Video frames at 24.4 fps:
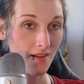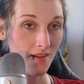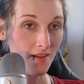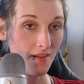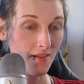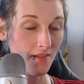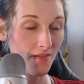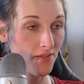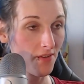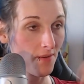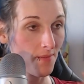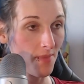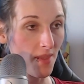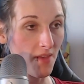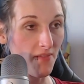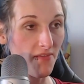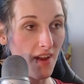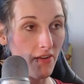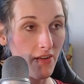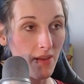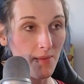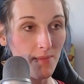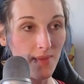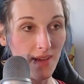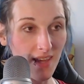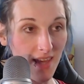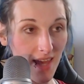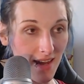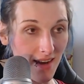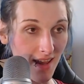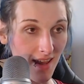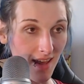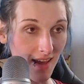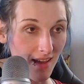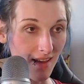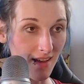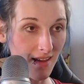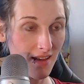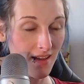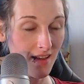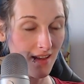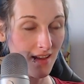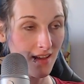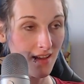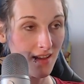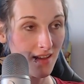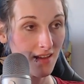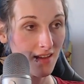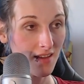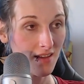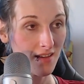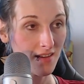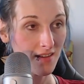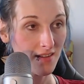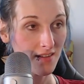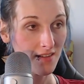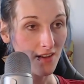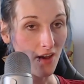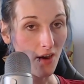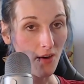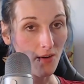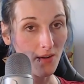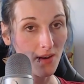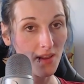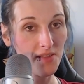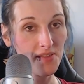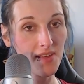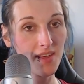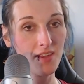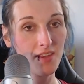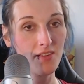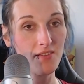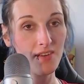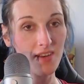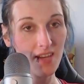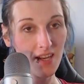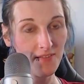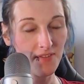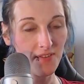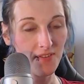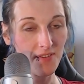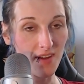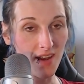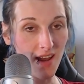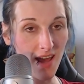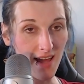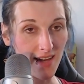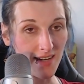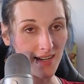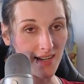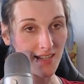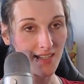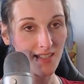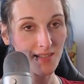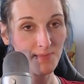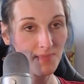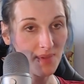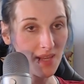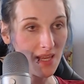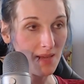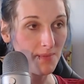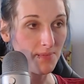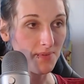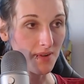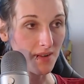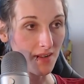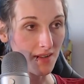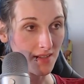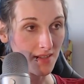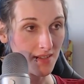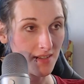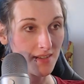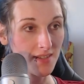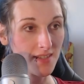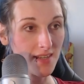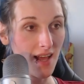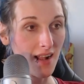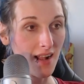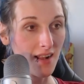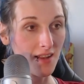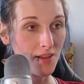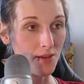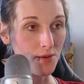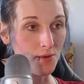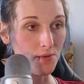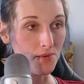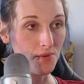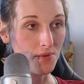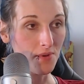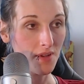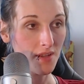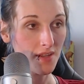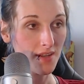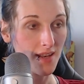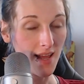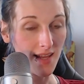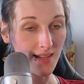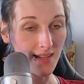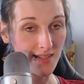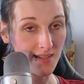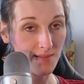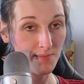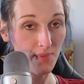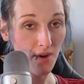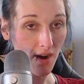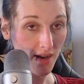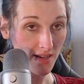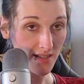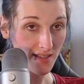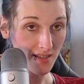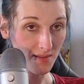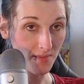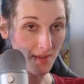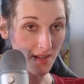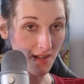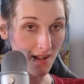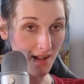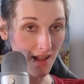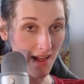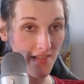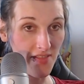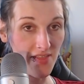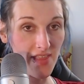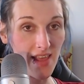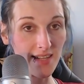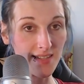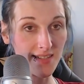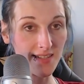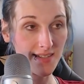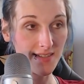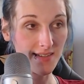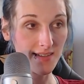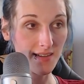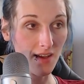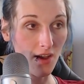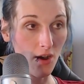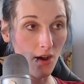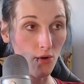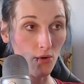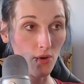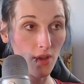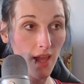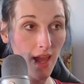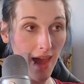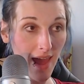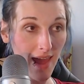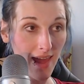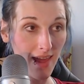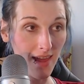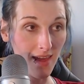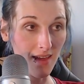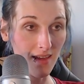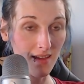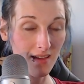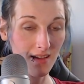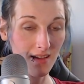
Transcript: from the very beginning. The only thing you need for that is people to tell you that's possible and that's okay.